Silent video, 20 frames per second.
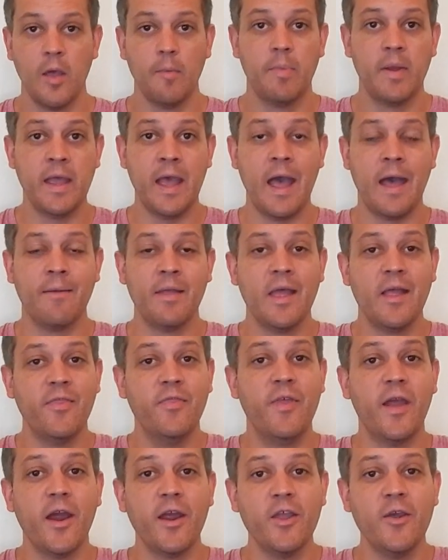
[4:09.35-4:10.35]
But yeah,
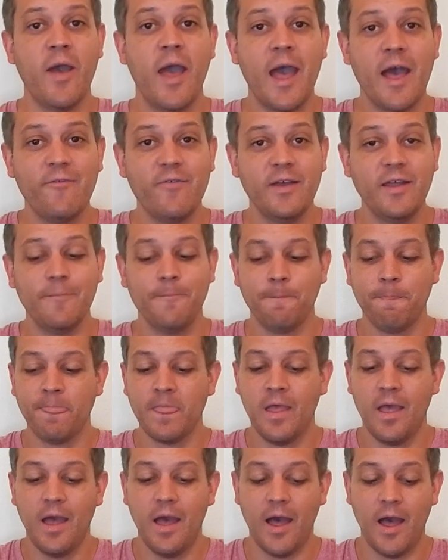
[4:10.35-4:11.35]
there you have it.
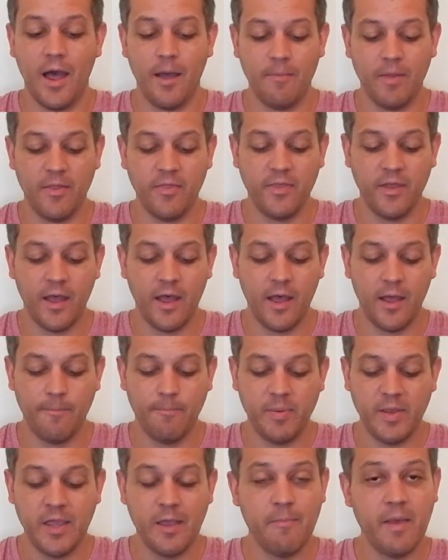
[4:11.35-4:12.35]

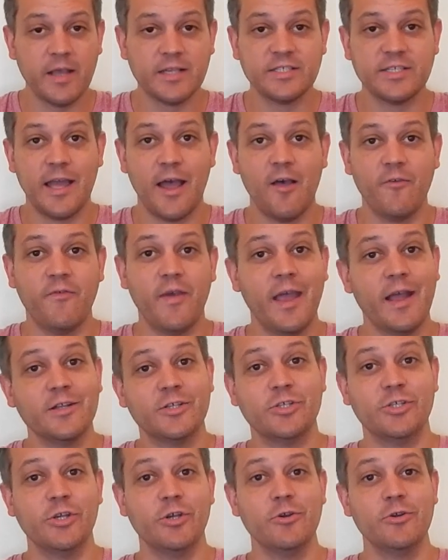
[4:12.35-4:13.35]
The BMX style van
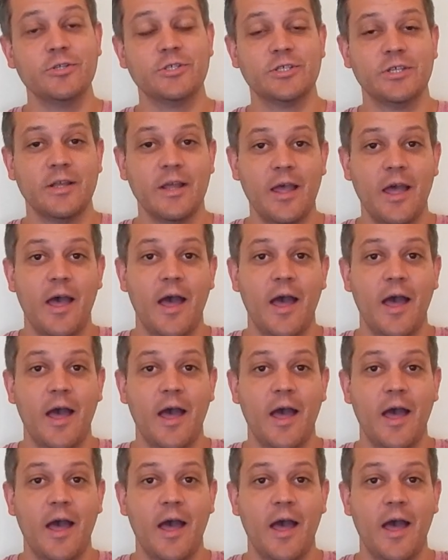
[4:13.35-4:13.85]
shoes